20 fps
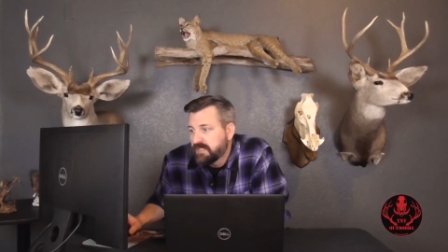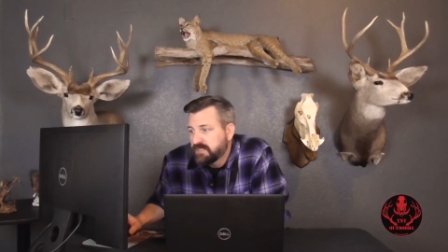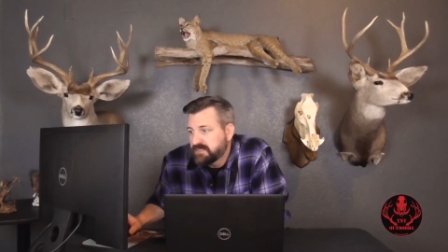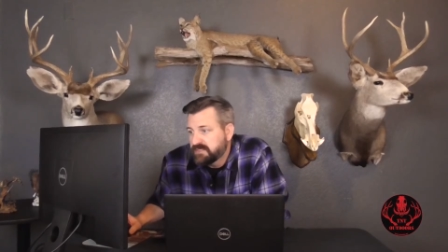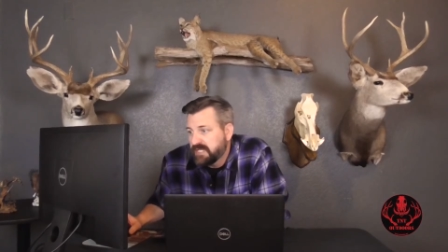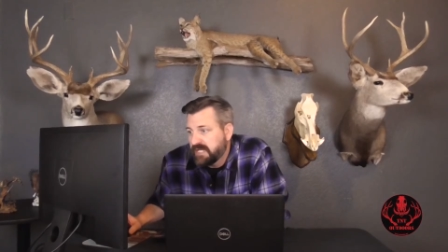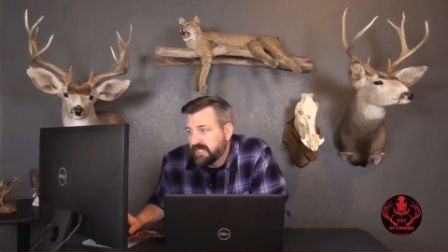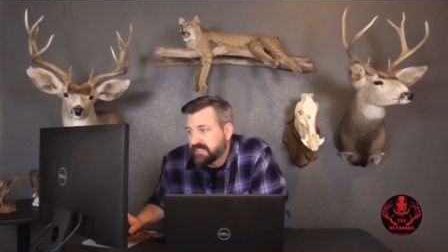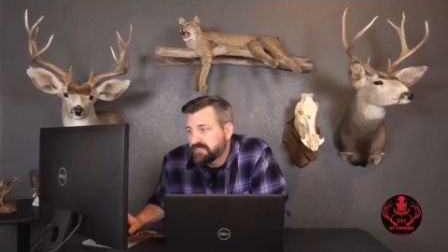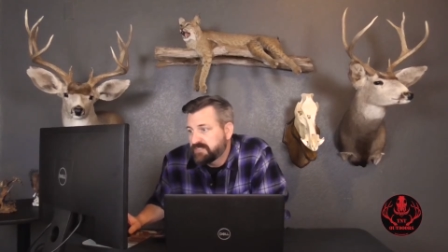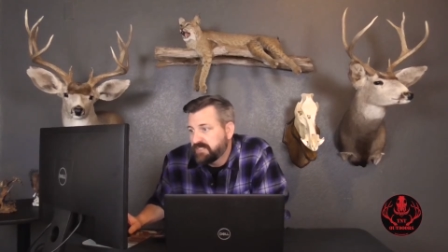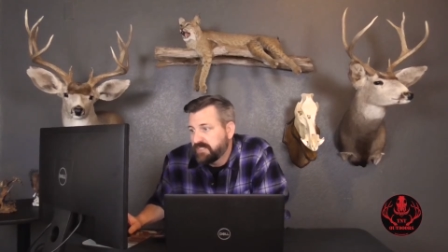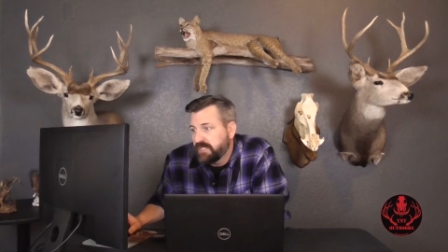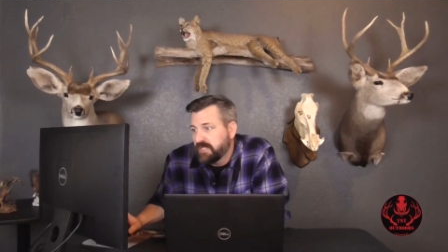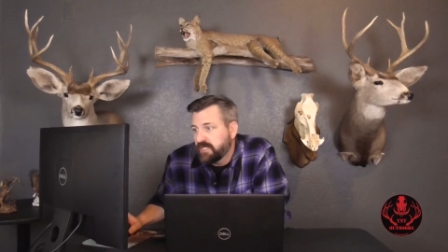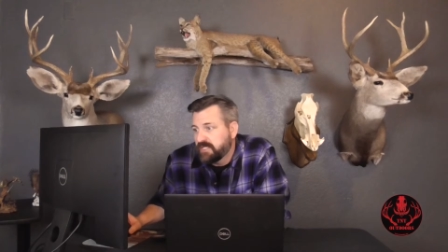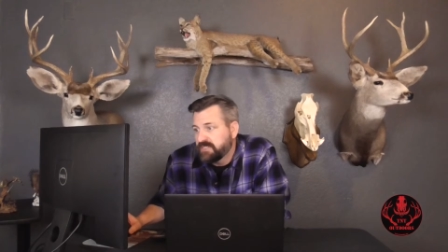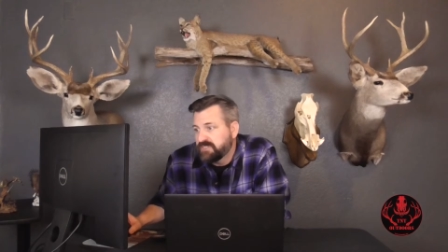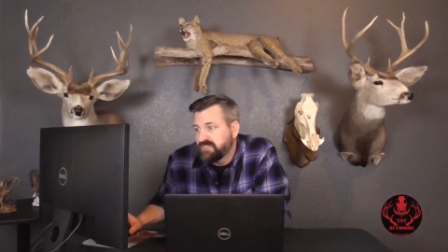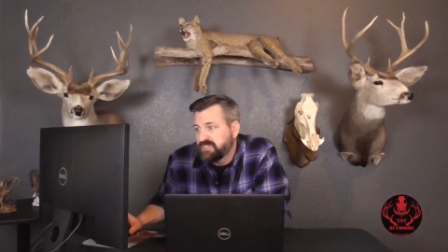is actually
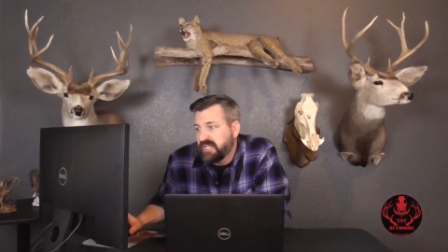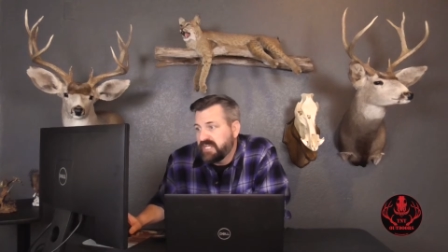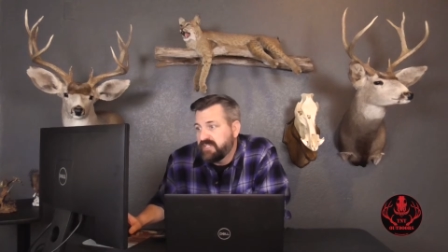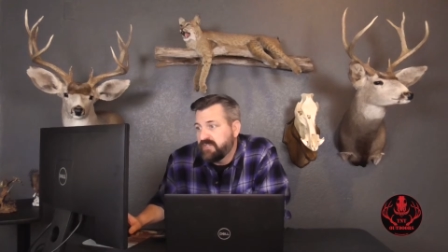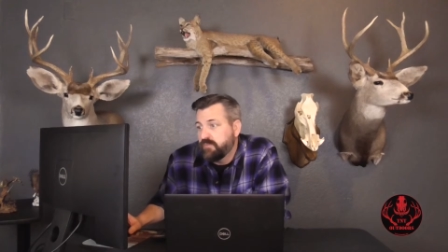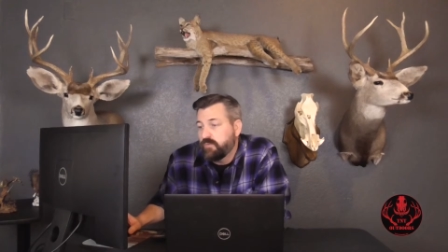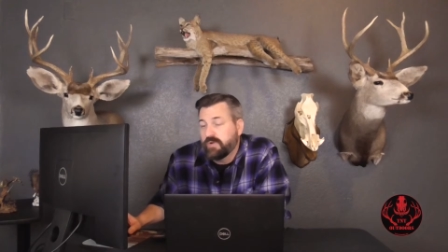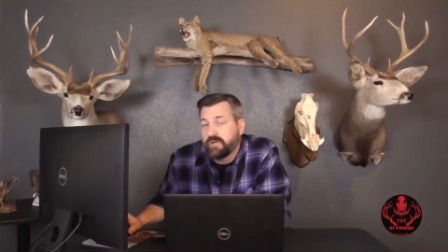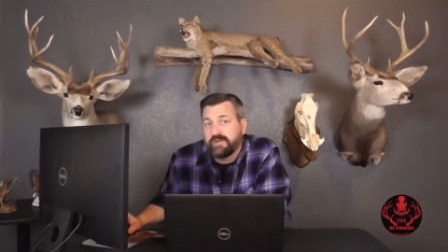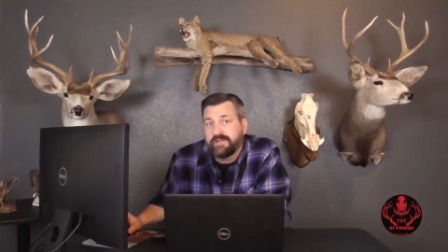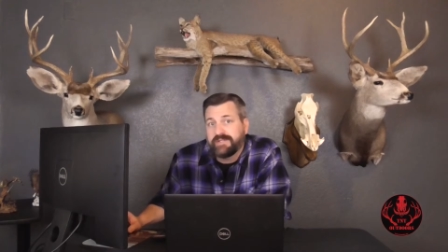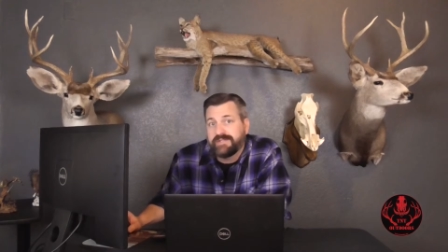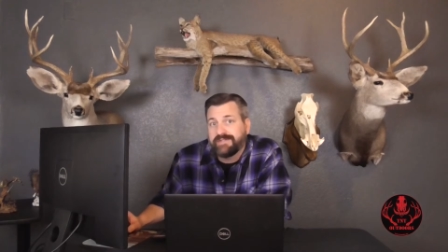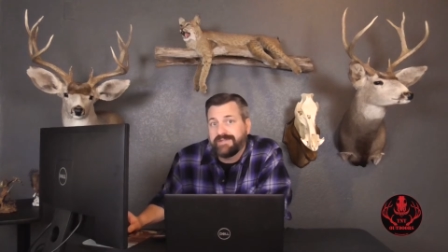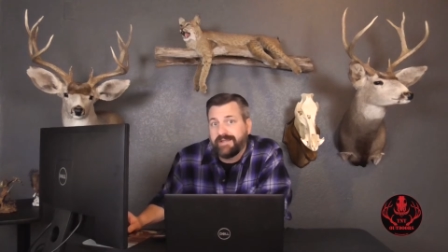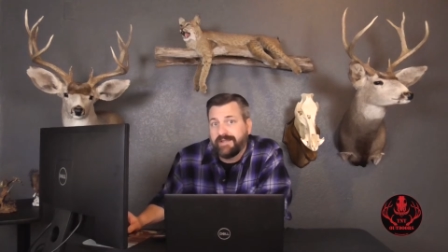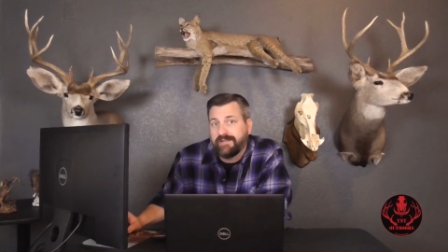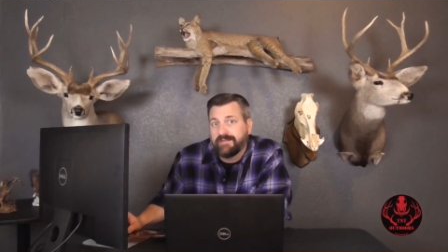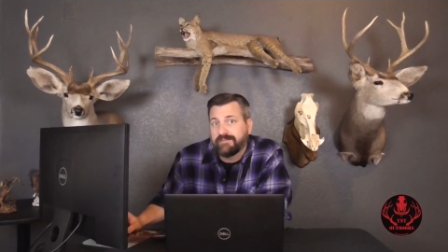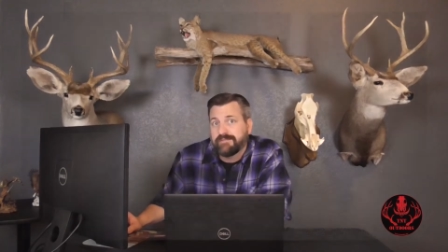on January
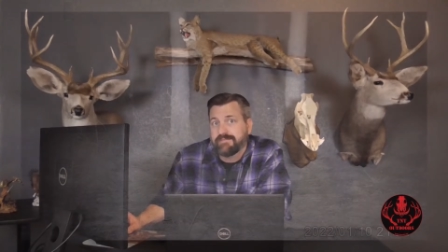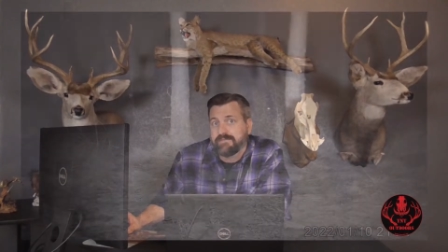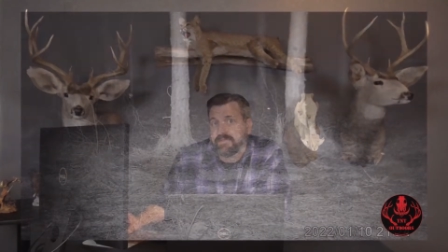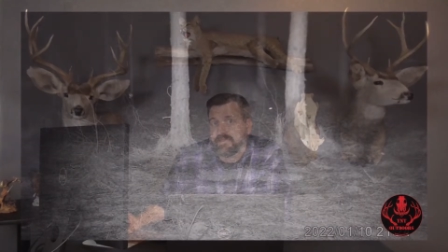10th,